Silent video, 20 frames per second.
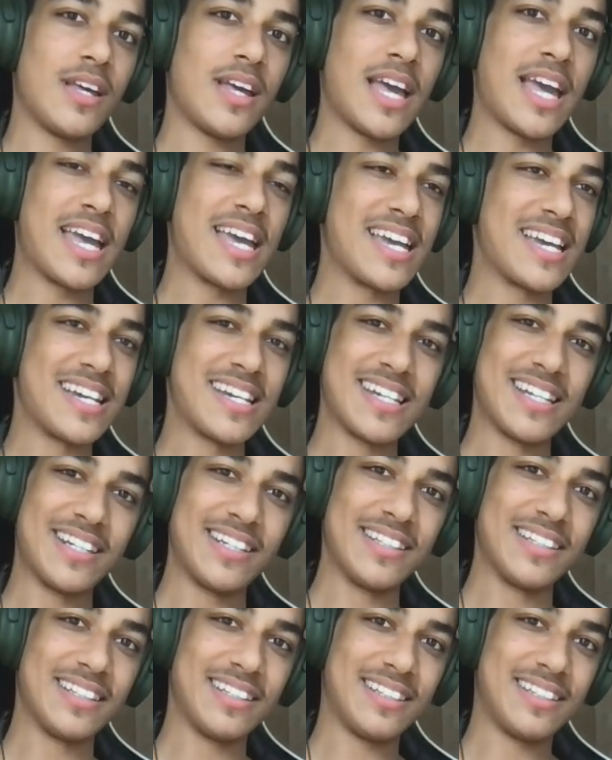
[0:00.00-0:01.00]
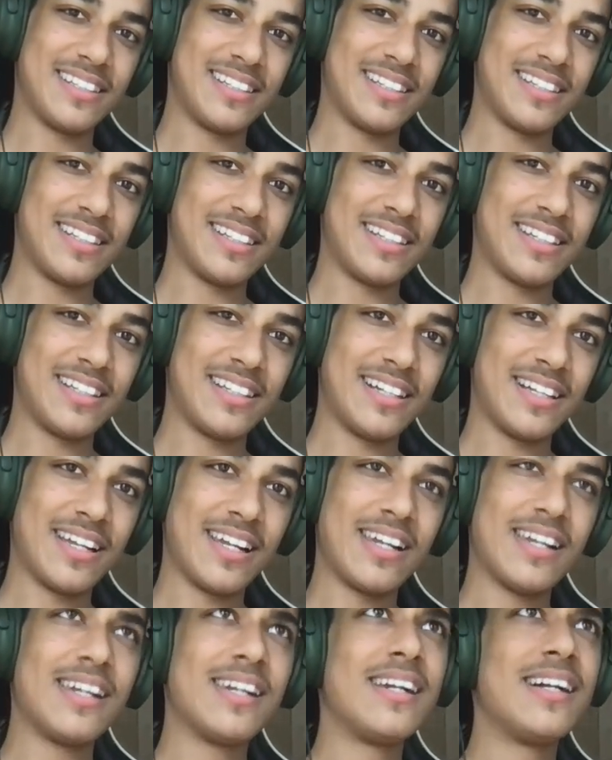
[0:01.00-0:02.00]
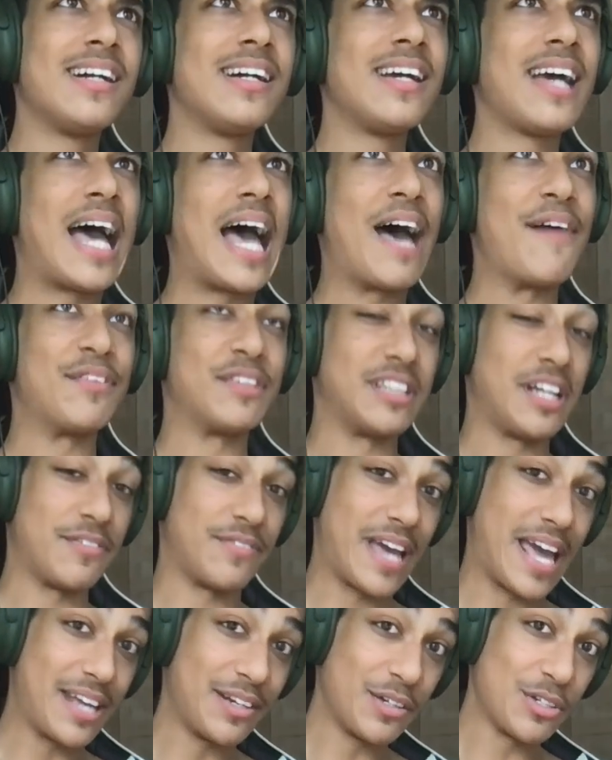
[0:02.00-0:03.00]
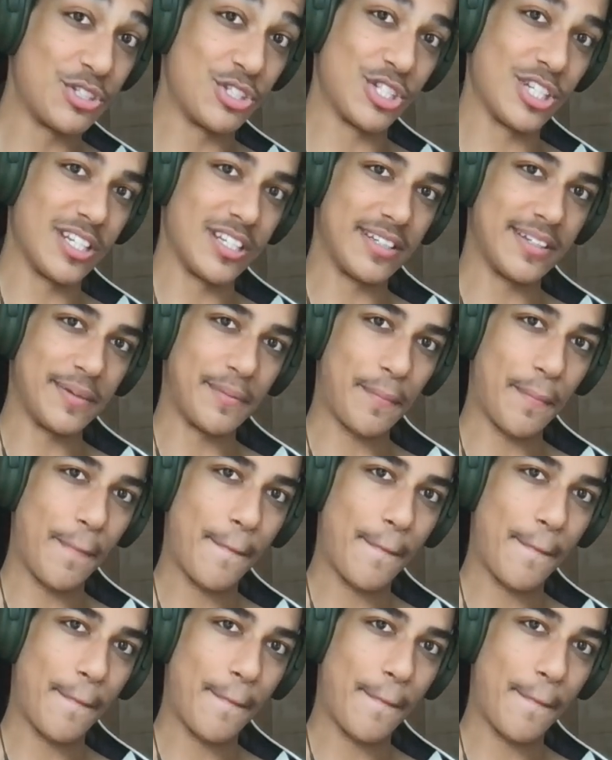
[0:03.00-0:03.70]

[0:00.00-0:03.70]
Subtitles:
and having enough energy